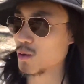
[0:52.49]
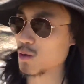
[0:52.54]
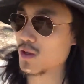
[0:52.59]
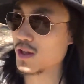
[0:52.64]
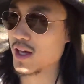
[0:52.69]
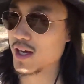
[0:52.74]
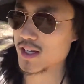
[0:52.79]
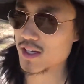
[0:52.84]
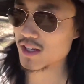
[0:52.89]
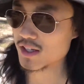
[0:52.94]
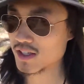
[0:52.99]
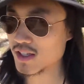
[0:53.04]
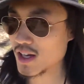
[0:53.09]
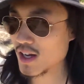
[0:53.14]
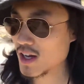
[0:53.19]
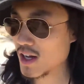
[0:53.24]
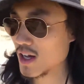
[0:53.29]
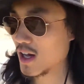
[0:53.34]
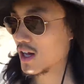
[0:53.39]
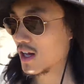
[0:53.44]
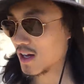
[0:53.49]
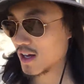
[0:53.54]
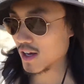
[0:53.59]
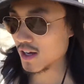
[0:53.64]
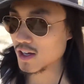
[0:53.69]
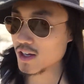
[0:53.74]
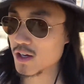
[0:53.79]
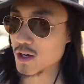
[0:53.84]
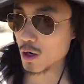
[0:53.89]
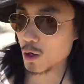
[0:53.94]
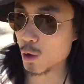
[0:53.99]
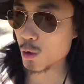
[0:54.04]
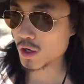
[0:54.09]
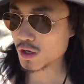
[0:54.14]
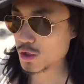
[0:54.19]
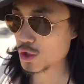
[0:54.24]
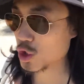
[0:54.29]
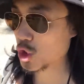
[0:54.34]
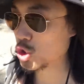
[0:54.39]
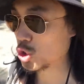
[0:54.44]
or like just, you know,
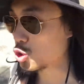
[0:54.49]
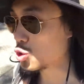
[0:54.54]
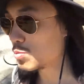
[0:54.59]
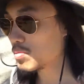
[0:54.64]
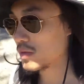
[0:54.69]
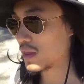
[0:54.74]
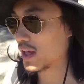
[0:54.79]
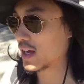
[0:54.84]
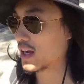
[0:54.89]
consume